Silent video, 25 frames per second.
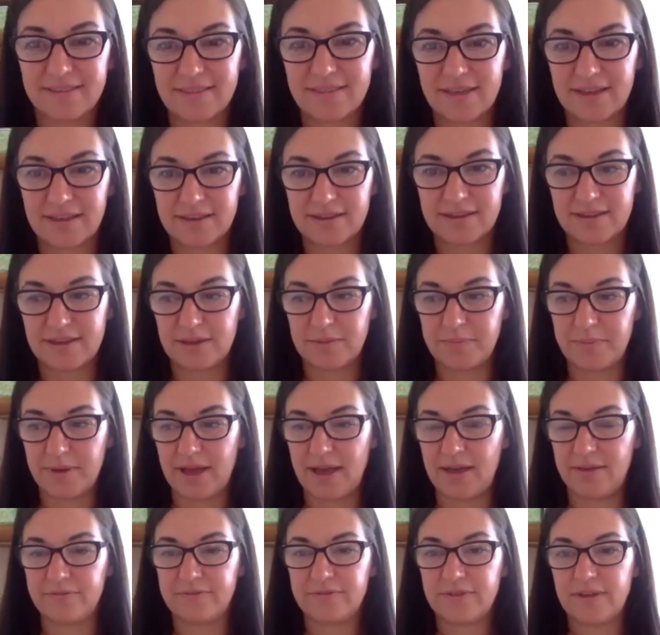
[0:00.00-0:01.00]
thank you,
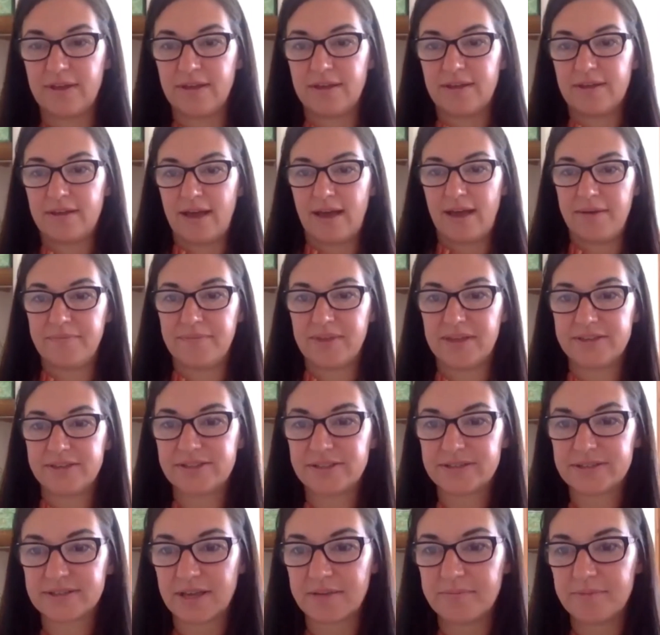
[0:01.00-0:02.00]
Bev. And
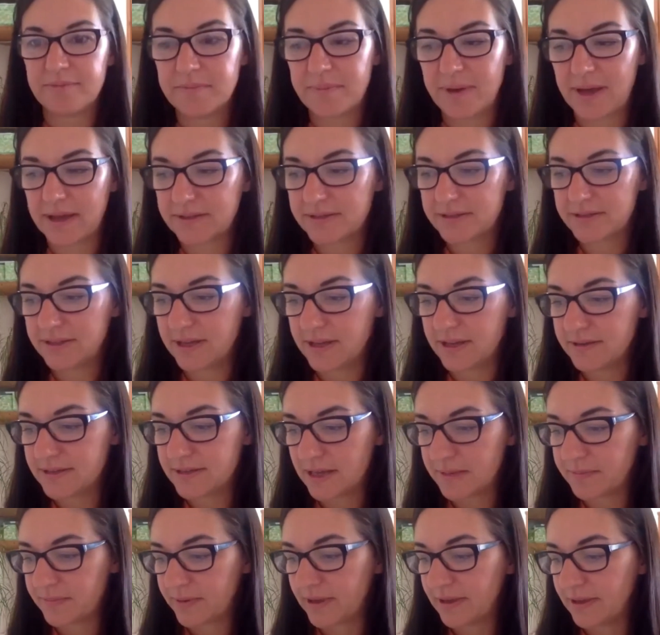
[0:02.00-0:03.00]
just coming back to you,
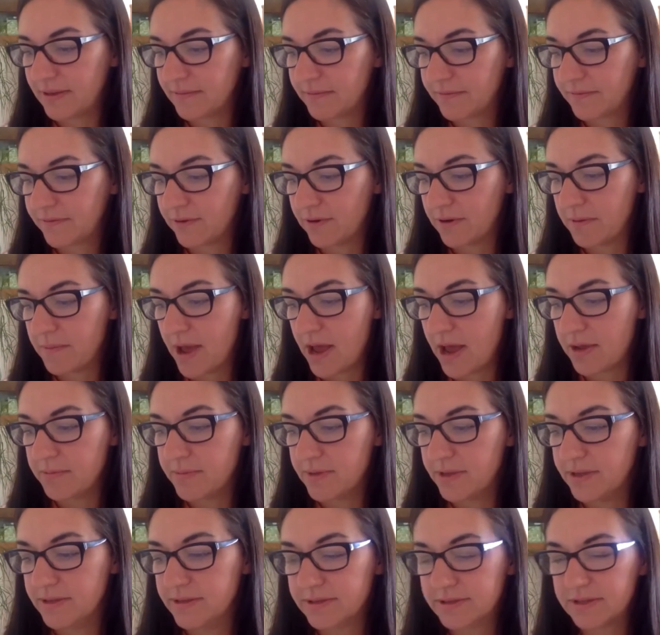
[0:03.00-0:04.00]
Debbie, for a
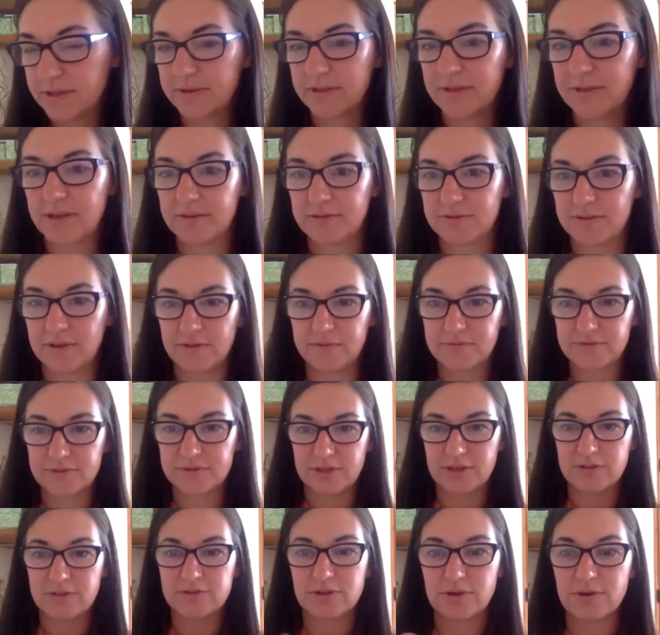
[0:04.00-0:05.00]
moment,
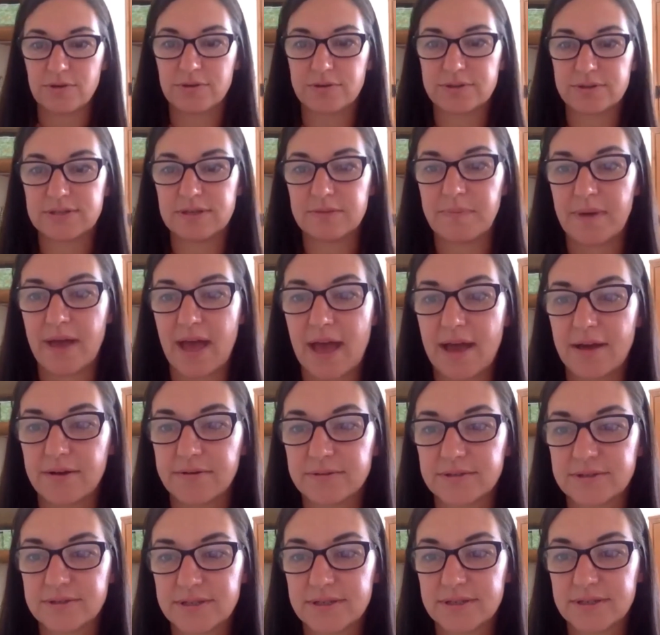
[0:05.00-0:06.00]
you talked
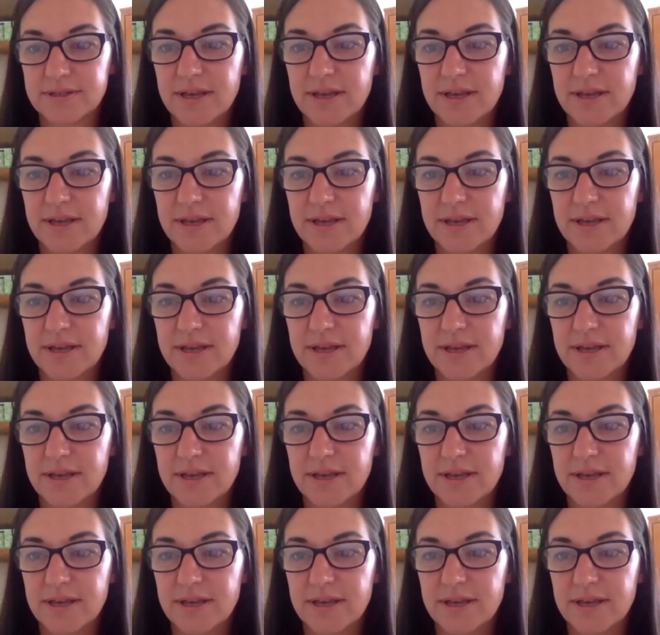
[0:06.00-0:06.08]
about